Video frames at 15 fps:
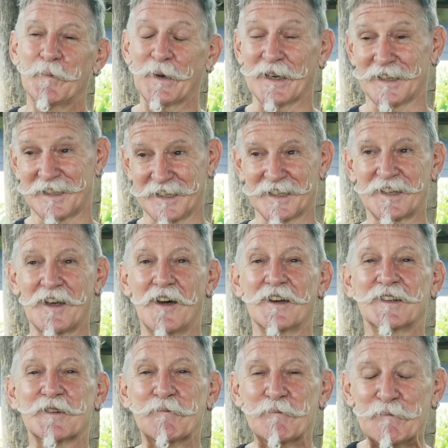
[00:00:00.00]
but it's just
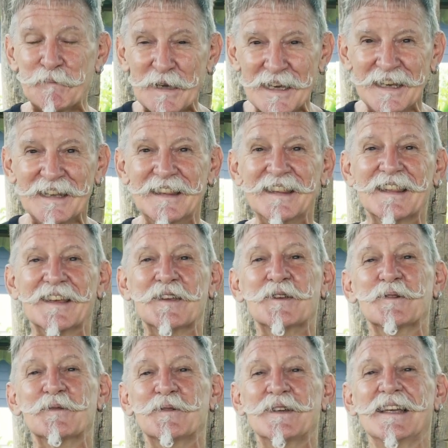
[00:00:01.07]
going to mean that
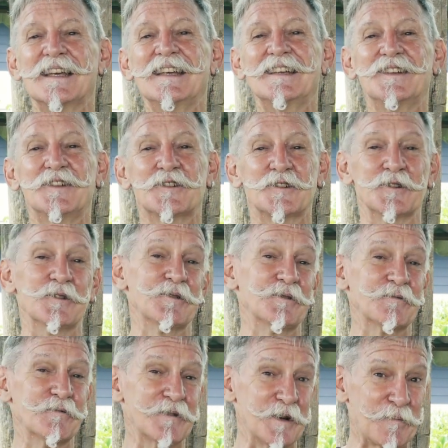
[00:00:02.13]
you'll need
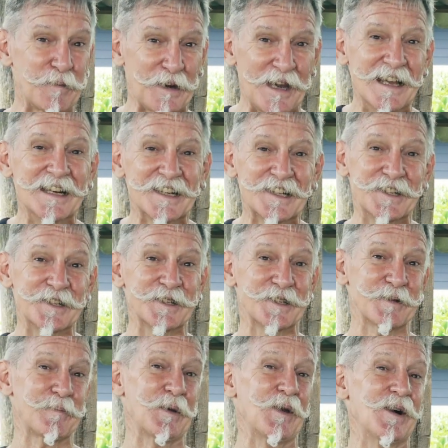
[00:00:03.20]
to replenish your
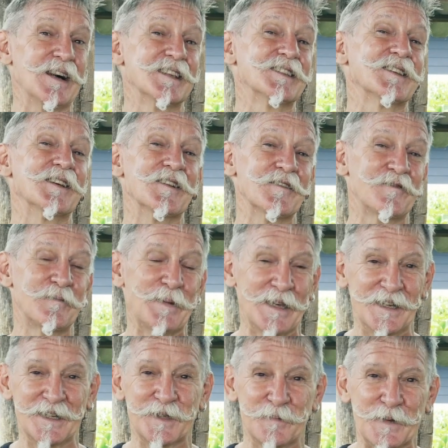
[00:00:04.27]
supplies of
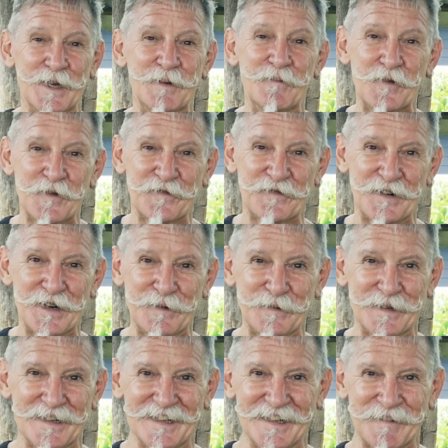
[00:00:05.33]
PSB more
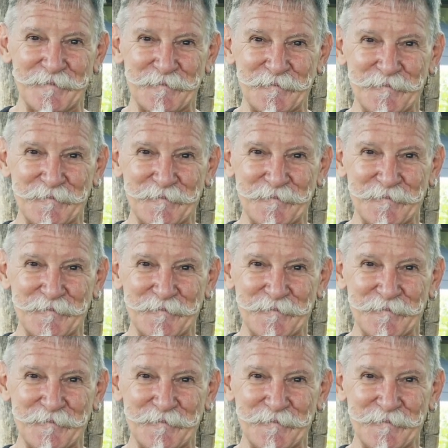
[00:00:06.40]
frequently.